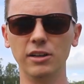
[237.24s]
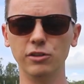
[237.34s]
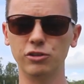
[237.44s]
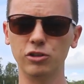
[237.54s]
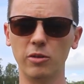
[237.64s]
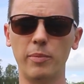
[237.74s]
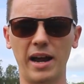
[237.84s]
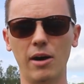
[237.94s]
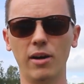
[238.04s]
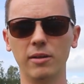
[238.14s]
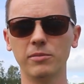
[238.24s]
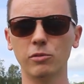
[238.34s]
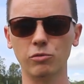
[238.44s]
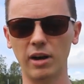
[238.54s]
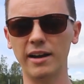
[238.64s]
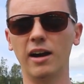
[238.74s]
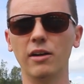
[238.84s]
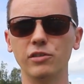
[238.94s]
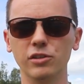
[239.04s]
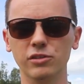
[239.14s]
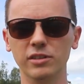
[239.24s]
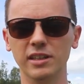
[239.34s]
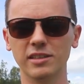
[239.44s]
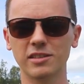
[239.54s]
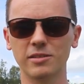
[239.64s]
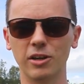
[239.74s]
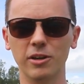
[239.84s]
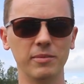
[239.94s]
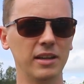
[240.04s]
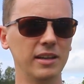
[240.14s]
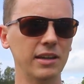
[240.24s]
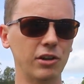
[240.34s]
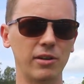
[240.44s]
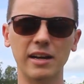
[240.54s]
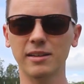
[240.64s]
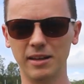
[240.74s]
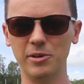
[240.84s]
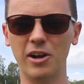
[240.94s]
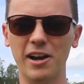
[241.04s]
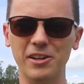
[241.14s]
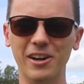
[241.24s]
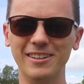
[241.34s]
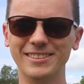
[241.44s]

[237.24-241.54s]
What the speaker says: your shot power right after you do this. So give it a crack, let me know how you go.